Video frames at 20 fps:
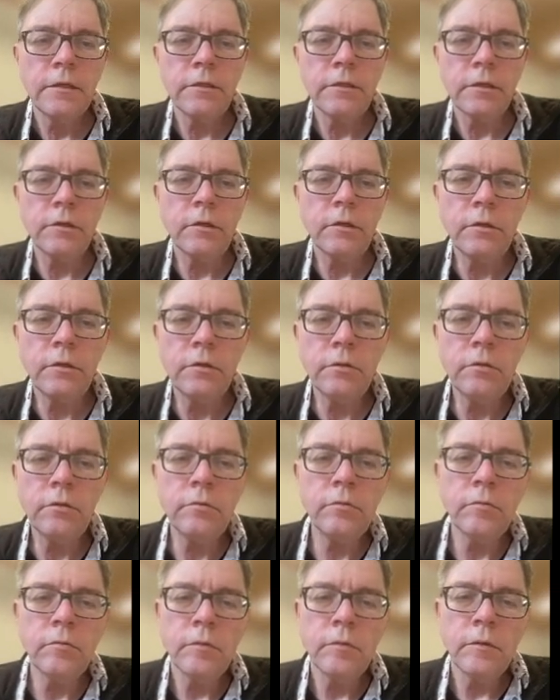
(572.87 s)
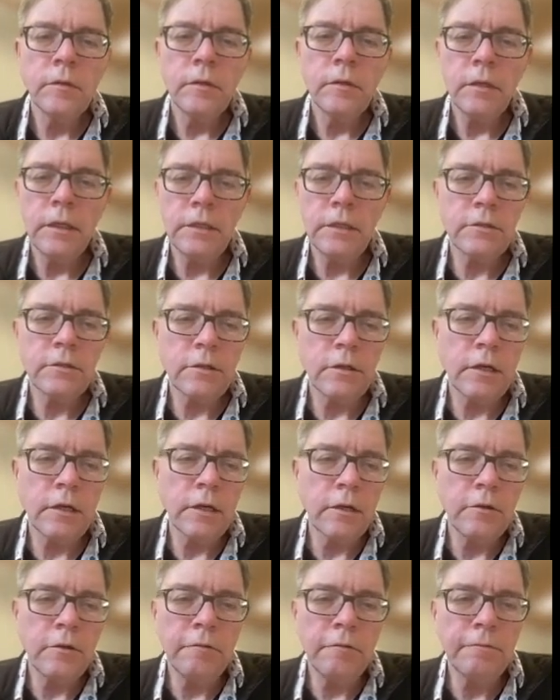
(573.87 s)
So let's
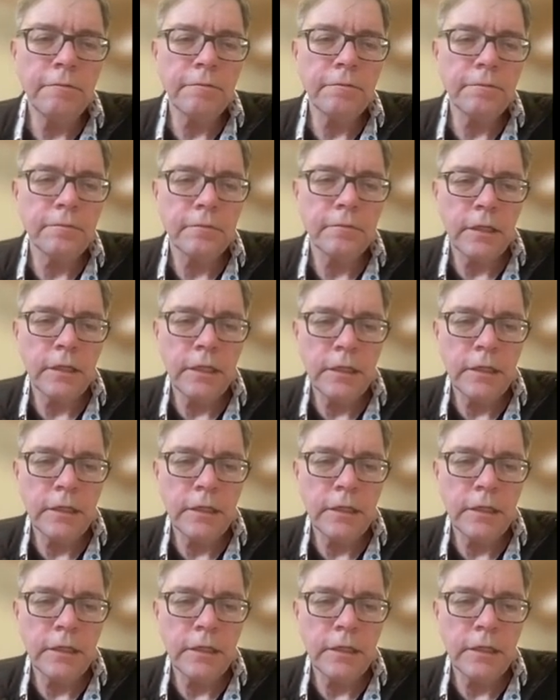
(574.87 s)
start off